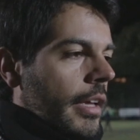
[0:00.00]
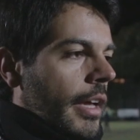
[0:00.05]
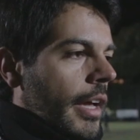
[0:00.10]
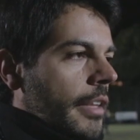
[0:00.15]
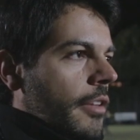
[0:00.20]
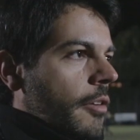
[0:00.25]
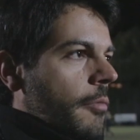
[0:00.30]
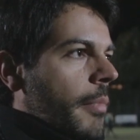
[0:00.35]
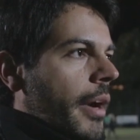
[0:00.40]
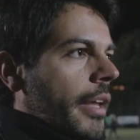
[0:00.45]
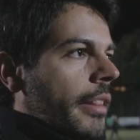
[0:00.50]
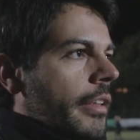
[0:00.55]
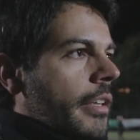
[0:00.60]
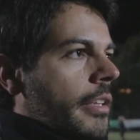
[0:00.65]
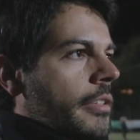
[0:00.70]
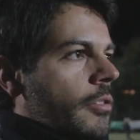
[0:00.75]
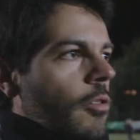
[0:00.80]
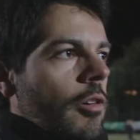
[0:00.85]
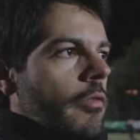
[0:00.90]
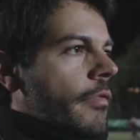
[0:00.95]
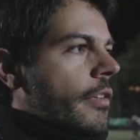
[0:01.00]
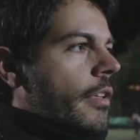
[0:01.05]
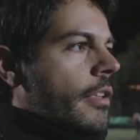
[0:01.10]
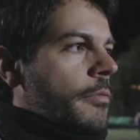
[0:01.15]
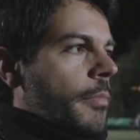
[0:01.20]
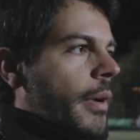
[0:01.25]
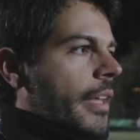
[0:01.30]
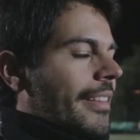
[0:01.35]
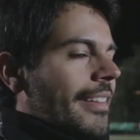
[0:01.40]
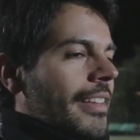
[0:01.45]
undermine his
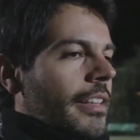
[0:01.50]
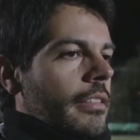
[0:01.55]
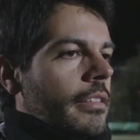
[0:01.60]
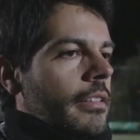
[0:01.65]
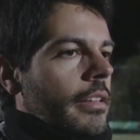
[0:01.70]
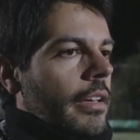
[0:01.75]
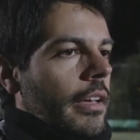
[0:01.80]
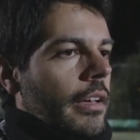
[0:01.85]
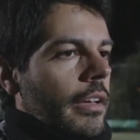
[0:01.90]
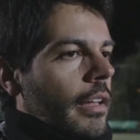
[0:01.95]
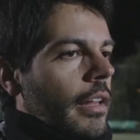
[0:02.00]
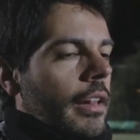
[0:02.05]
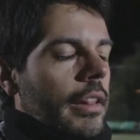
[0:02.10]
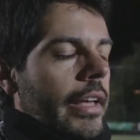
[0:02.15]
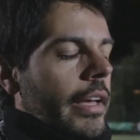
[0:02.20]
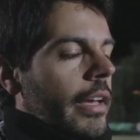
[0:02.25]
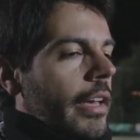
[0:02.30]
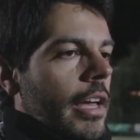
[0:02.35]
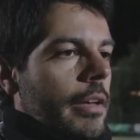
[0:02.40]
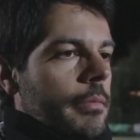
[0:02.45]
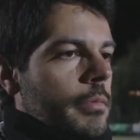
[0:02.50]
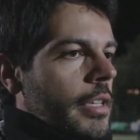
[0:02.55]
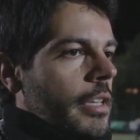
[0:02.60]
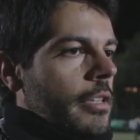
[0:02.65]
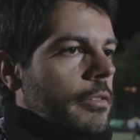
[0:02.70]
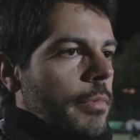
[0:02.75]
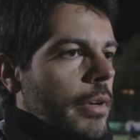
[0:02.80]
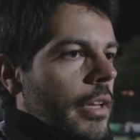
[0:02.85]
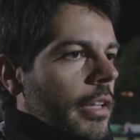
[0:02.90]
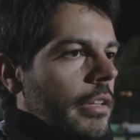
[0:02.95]
confidence, but in the league games
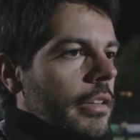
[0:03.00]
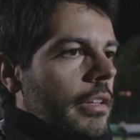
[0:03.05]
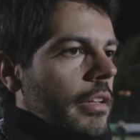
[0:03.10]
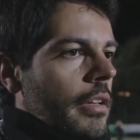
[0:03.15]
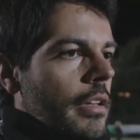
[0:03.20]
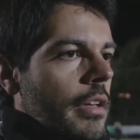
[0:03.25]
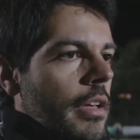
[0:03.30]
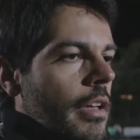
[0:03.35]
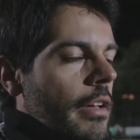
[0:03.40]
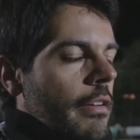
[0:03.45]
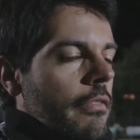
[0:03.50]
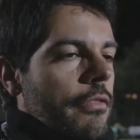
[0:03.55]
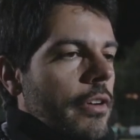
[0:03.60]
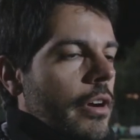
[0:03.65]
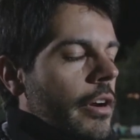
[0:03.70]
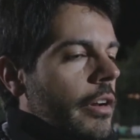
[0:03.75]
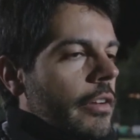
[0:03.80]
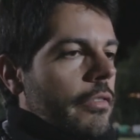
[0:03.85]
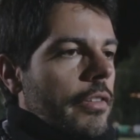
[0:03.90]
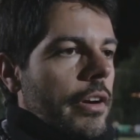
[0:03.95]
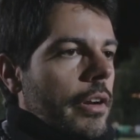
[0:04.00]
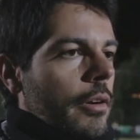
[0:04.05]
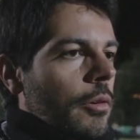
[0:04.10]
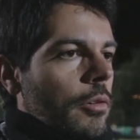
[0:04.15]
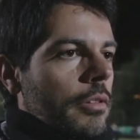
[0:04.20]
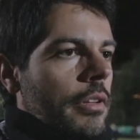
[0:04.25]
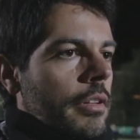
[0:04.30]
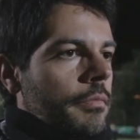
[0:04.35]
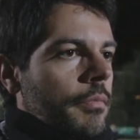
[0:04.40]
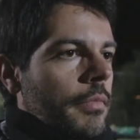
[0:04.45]
he's been very, very
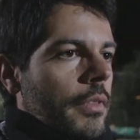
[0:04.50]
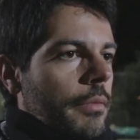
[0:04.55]
good,